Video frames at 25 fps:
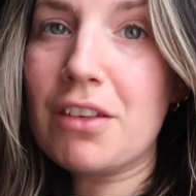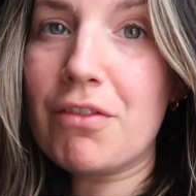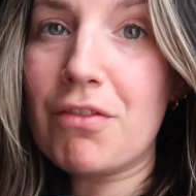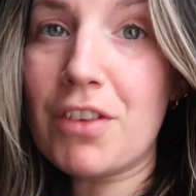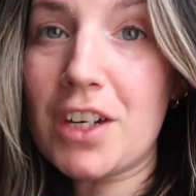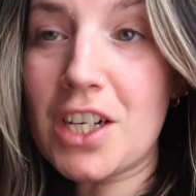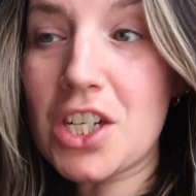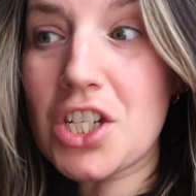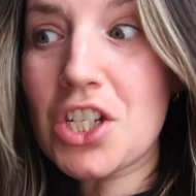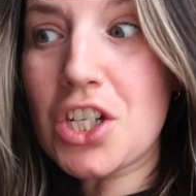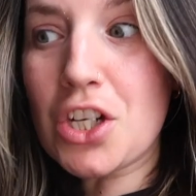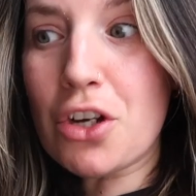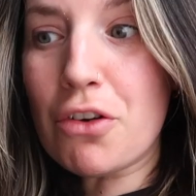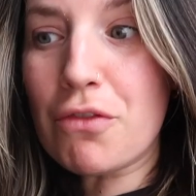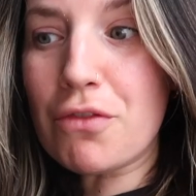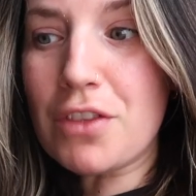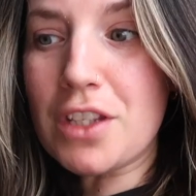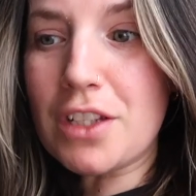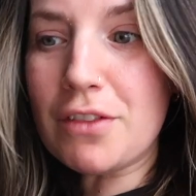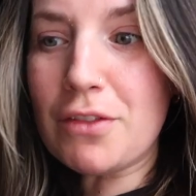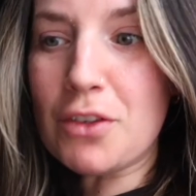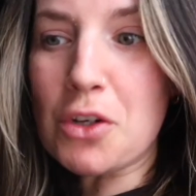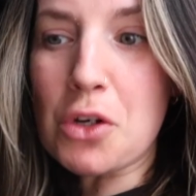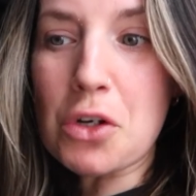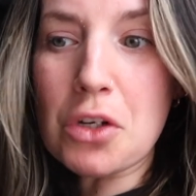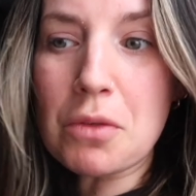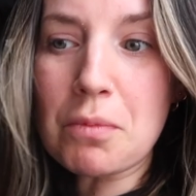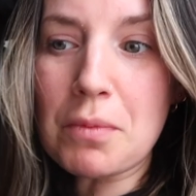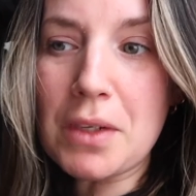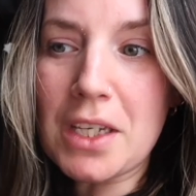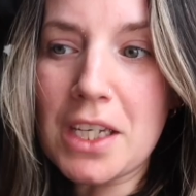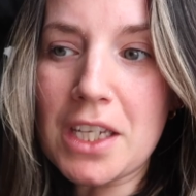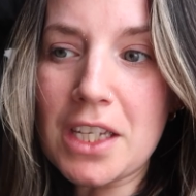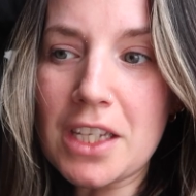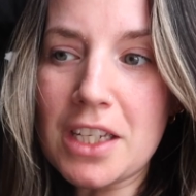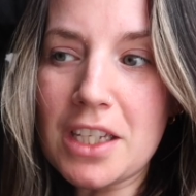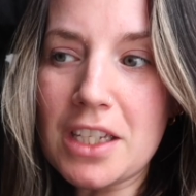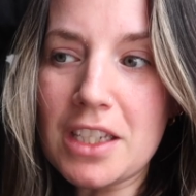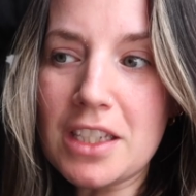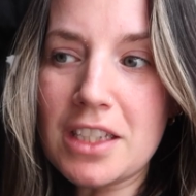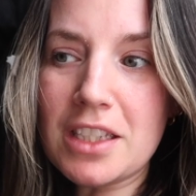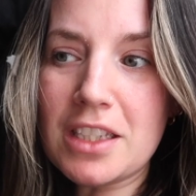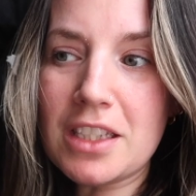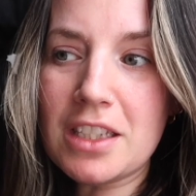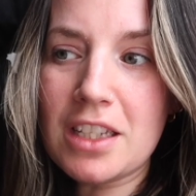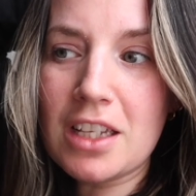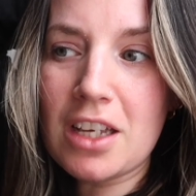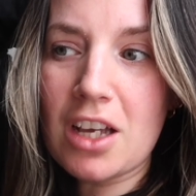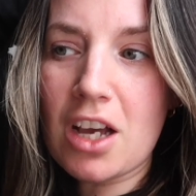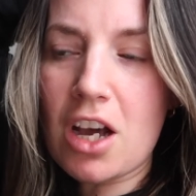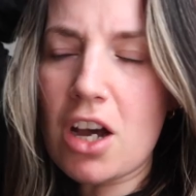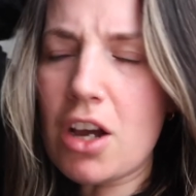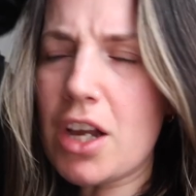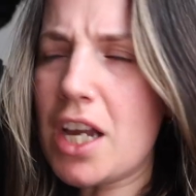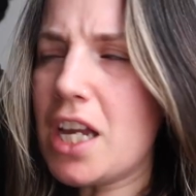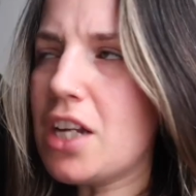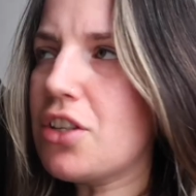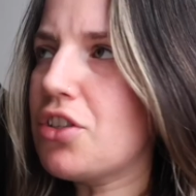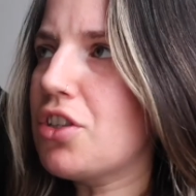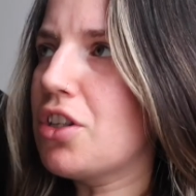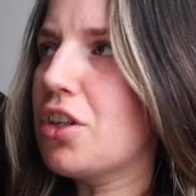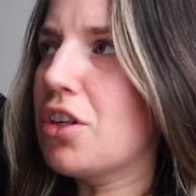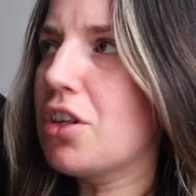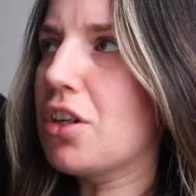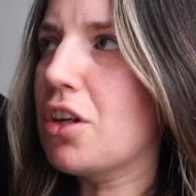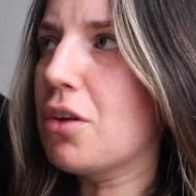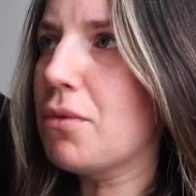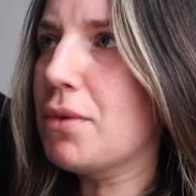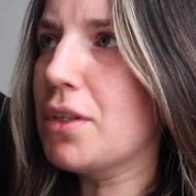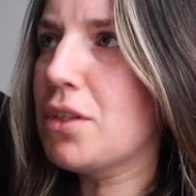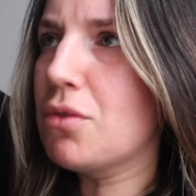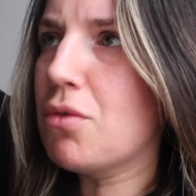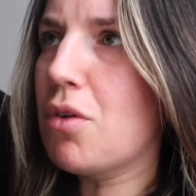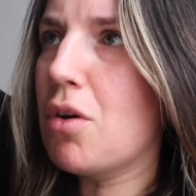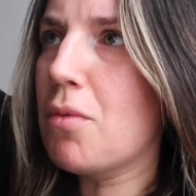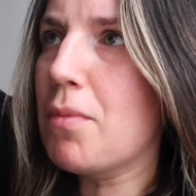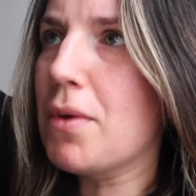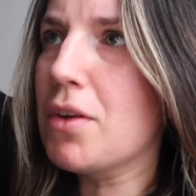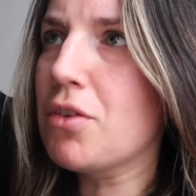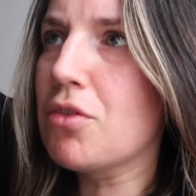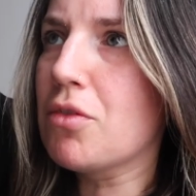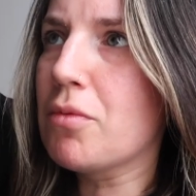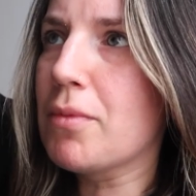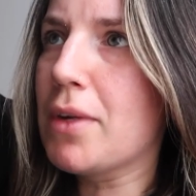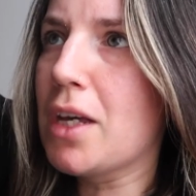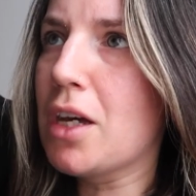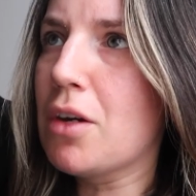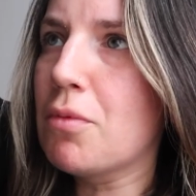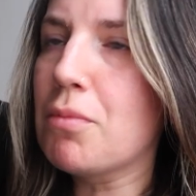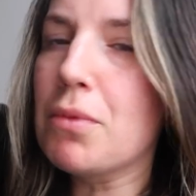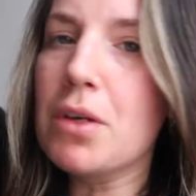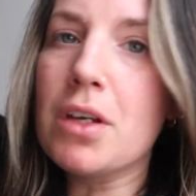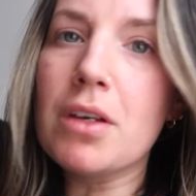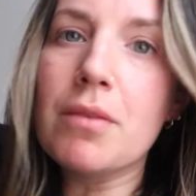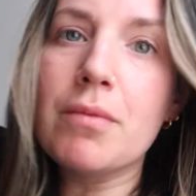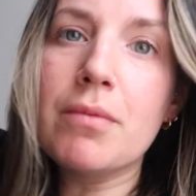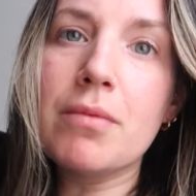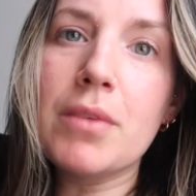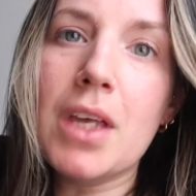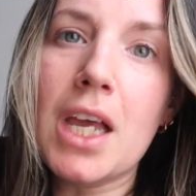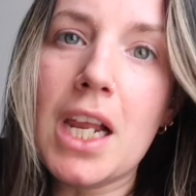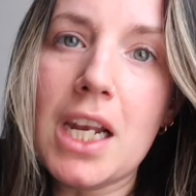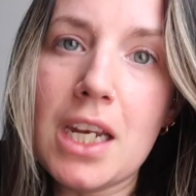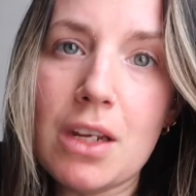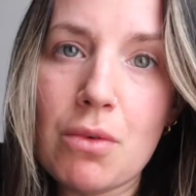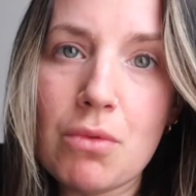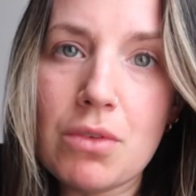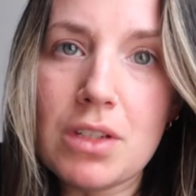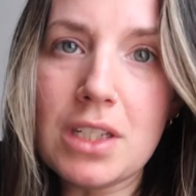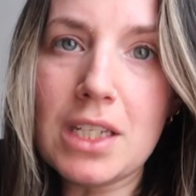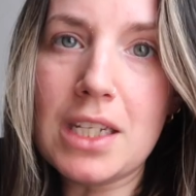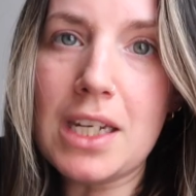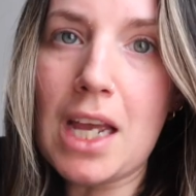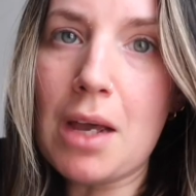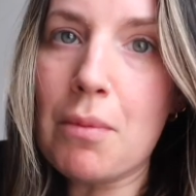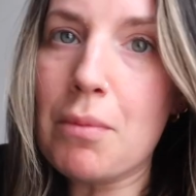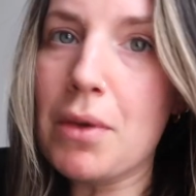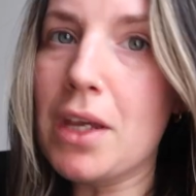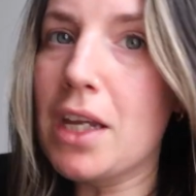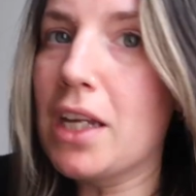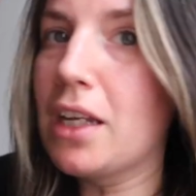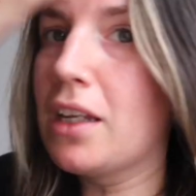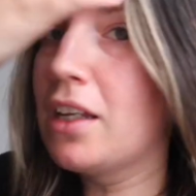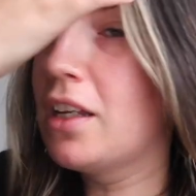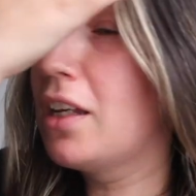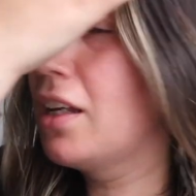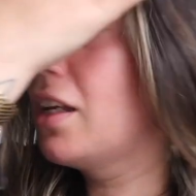finishing off this vlog because I actually could go into our bedroom now, but Elliot was napping,